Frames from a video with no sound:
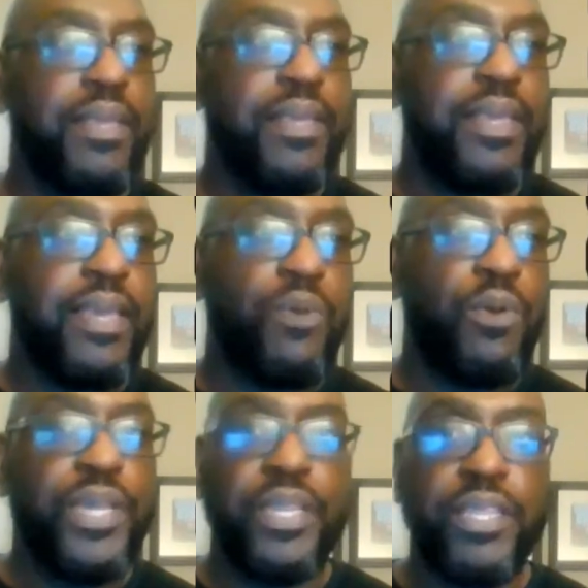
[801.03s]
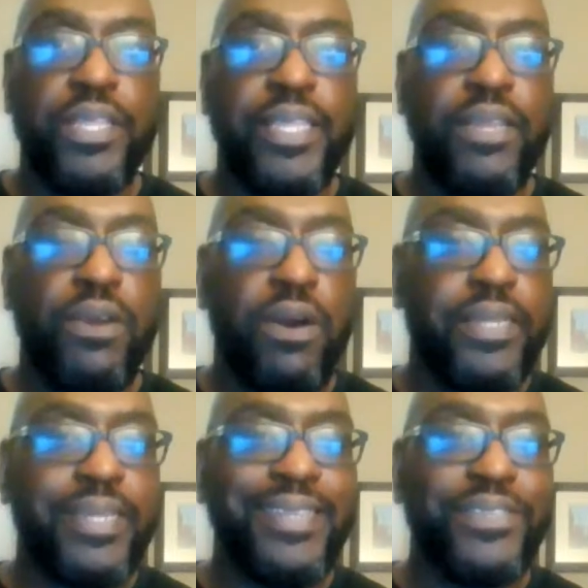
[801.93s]
and what we can lean
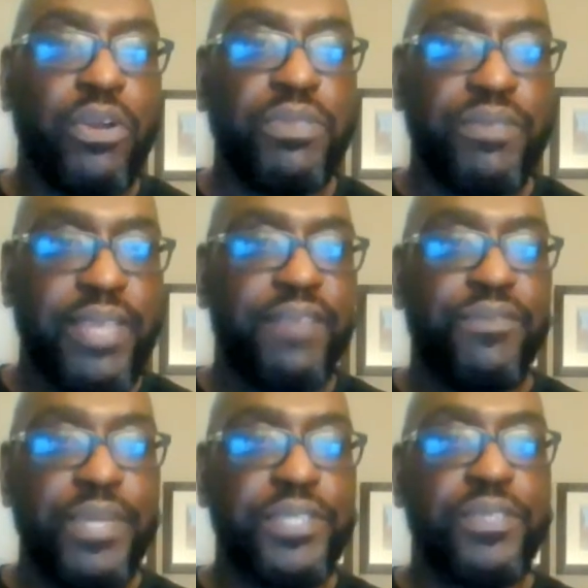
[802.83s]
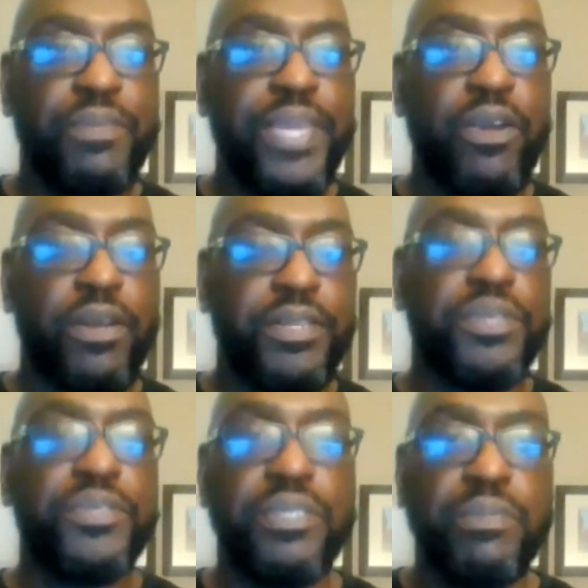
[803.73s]
on in terms of that information to make our
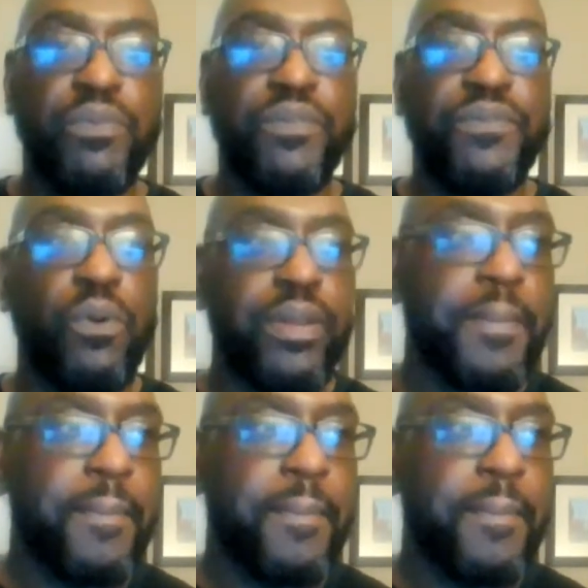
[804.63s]
decisions moving forward.